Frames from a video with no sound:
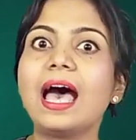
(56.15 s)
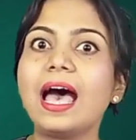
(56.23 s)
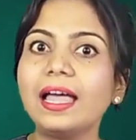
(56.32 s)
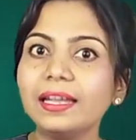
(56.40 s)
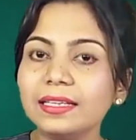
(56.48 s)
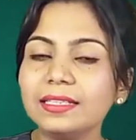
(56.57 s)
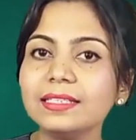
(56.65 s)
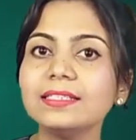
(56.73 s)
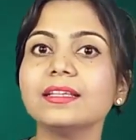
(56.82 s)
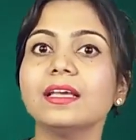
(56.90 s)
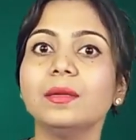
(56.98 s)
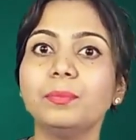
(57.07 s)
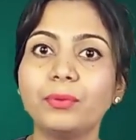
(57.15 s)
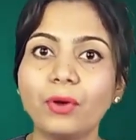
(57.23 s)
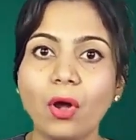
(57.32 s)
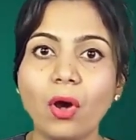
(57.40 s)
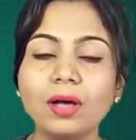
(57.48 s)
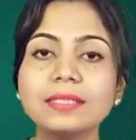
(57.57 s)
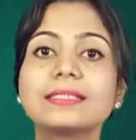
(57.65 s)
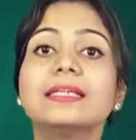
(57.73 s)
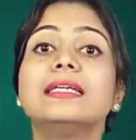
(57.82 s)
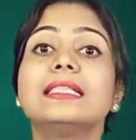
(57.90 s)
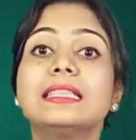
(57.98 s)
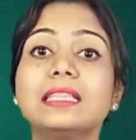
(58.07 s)
and it is
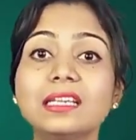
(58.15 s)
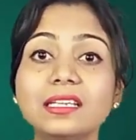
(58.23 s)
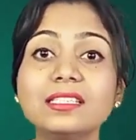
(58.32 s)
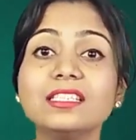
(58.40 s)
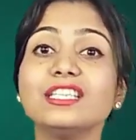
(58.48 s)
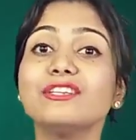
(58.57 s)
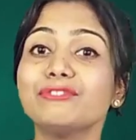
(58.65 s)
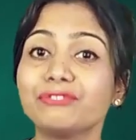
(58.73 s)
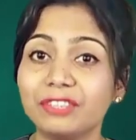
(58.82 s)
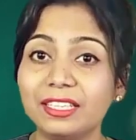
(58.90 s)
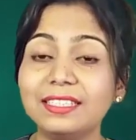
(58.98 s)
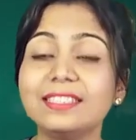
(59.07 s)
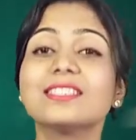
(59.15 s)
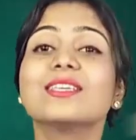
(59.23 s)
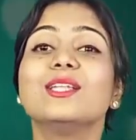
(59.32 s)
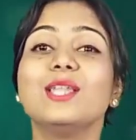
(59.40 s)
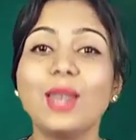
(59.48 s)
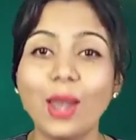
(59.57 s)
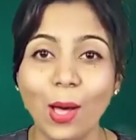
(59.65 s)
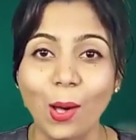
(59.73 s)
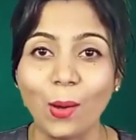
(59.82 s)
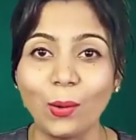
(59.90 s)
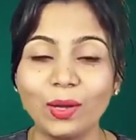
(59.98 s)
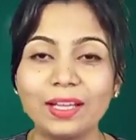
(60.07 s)
approximately 30 feet
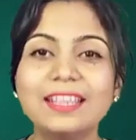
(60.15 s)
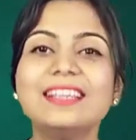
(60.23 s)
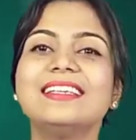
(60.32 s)
long.